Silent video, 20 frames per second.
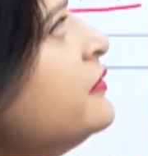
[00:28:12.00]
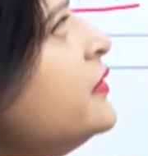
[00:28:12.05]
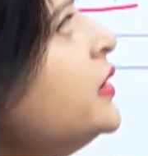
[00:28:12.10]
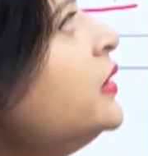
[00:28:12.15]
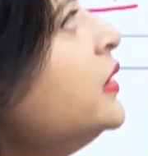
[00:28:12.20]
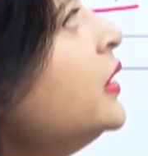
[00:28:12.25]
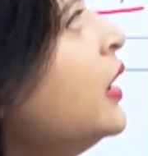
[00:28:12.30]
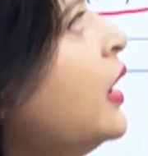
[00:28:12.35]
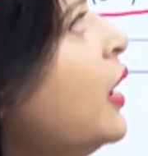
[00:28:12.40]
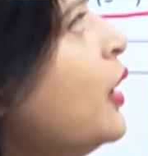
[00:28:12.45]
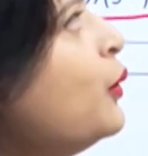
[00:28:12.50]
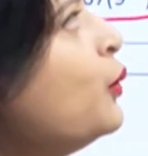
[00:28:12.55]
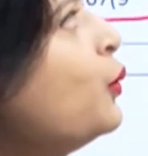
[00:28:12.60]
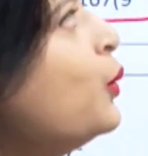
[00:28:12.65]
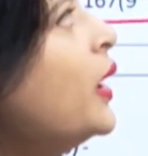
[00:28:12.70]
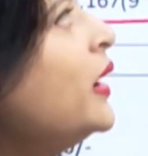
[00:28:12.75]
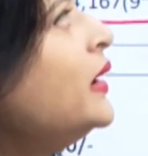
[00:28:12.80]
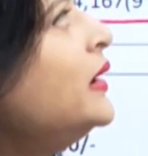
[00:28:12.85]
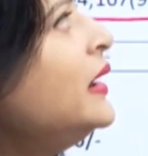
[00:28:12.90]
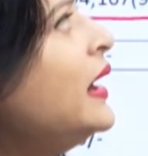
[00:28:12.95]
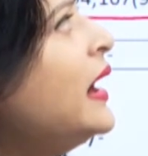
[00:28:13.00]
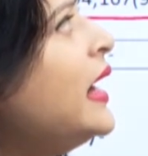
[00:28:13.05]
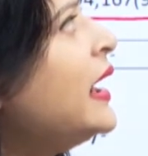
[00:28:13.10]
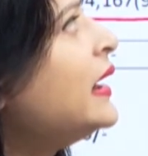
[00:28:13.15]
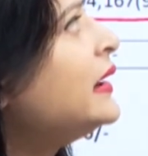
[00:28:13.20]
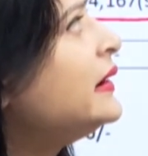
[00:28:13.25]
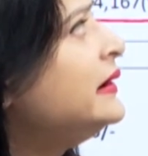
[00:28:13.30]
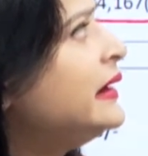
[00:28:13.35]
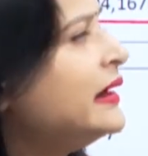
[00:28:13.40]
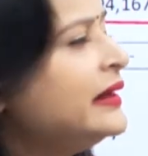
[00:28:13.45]
with
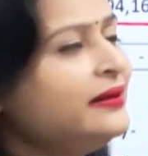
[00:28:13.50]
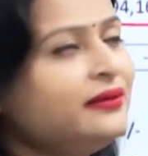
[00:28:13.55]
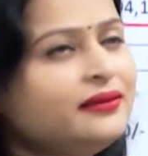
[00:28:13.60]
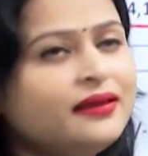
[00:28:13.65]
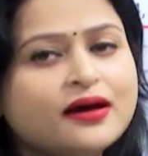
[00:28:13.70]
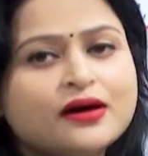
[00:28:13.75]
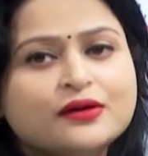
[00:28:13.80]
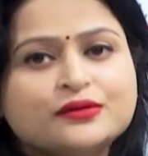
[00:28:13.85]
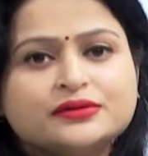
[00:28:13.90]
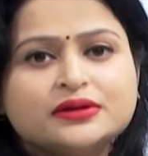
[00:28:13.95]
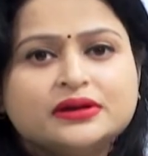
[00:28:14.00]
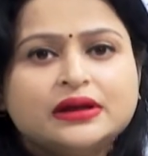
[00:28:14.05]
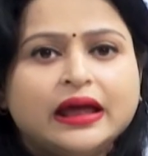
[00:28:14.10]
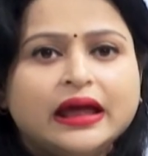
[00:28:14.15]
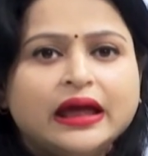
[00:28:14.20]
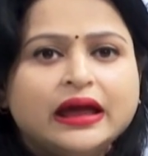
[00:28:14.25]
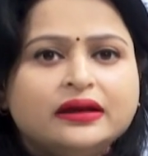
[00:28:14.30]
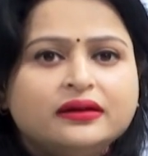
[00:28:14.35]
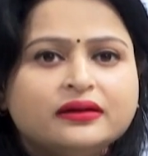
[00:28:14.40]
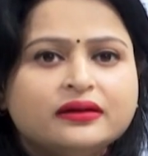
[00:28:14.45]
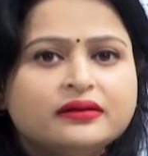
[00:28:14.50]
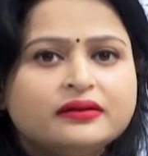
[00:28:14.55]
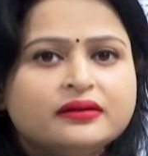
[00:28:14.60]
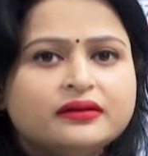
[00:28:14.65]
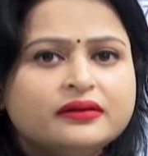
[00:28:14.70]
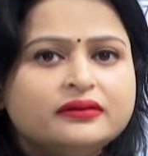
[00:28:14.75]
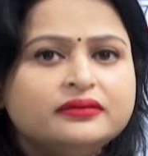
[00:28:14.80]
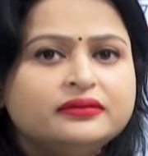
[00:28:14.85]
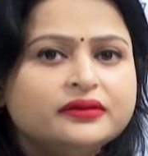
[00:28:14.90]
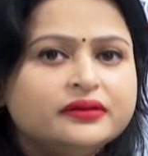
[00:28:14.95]

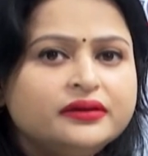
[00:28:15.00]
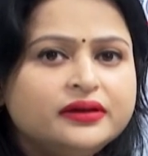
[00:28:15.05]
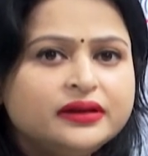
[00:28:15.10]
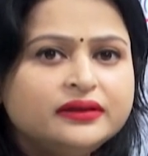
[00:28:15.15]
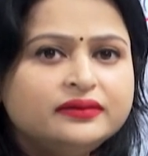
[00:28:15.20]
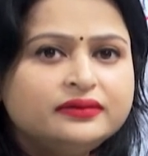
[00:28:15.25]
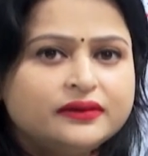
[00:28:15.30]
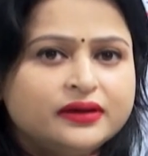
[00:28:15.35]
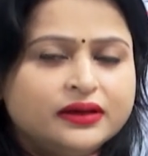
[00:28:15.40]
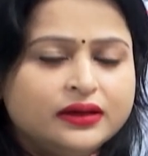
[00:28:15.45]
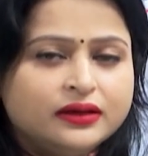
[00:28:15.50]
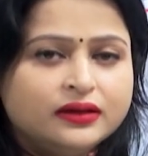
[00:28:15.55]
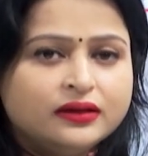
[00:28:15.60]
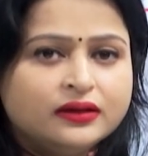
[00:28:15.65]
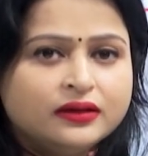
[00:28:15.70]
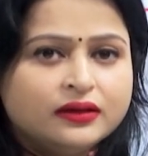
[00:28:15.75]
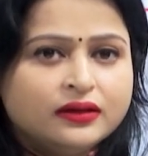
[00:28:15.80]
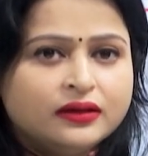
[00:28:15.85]
1,10,833.